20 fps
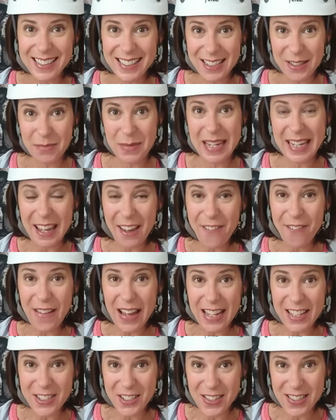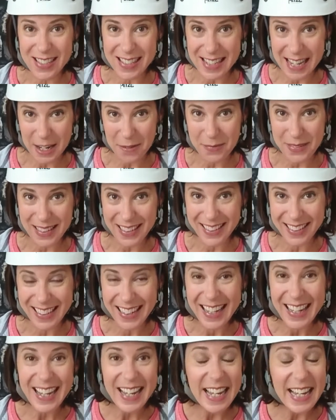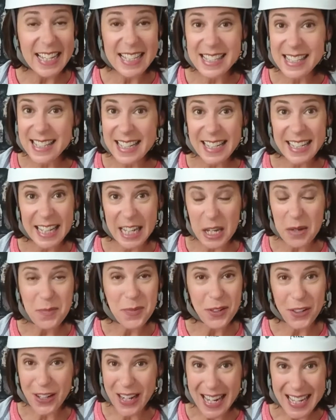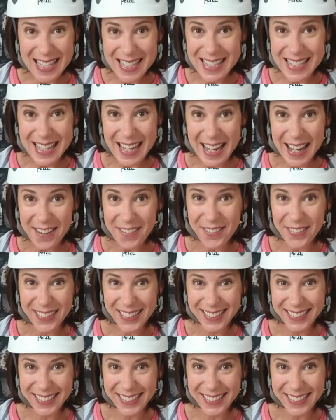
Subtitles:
to make a fashion statement. It's to keep your head safe.